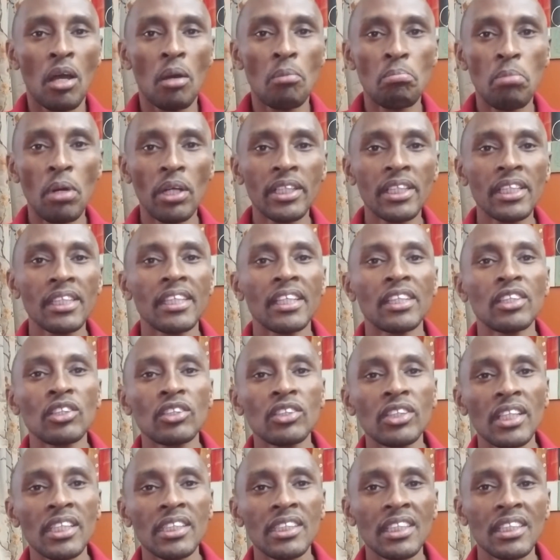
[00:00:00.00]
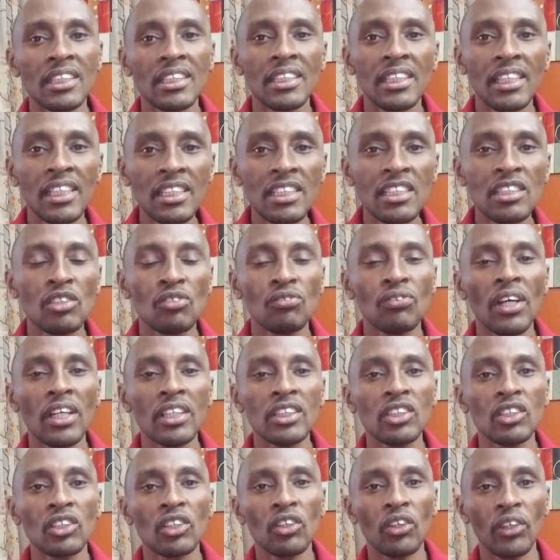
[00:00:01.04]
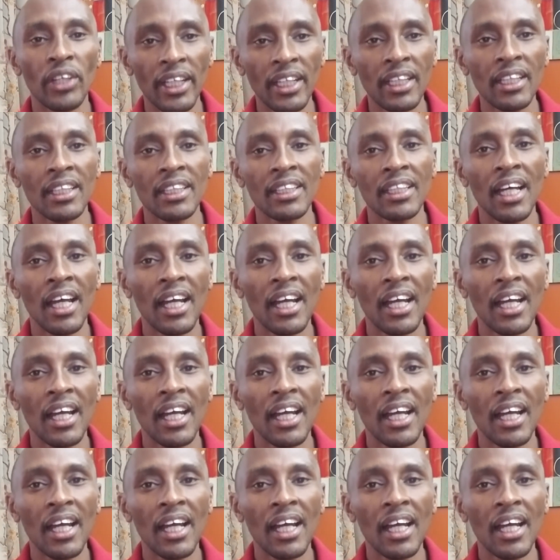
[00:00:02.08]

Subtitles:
body the nutrients it needs to function correctly.